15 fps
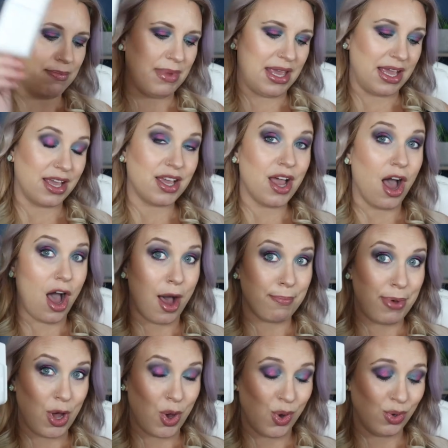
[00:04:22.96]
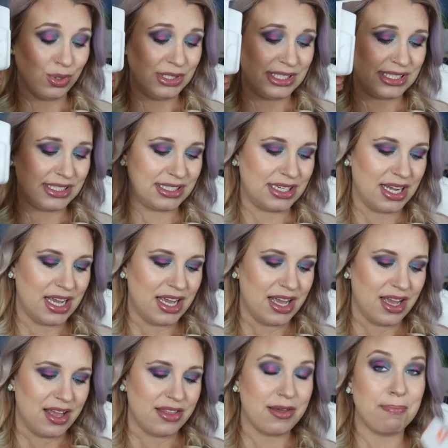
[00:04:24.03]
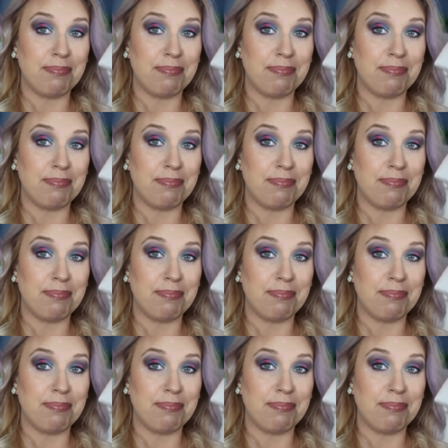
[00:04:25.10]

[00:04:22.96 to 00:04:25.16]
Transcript: be compost, the